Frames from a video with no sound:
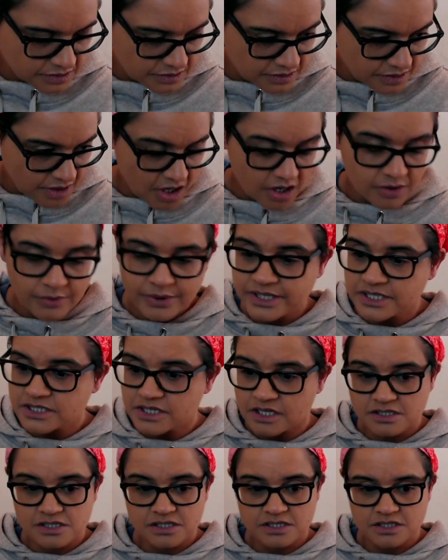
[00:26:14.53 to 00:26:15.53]
Owen
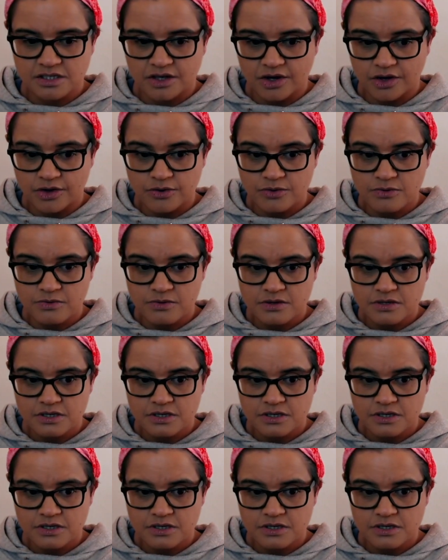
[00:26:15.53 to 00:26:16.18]
doesn't know.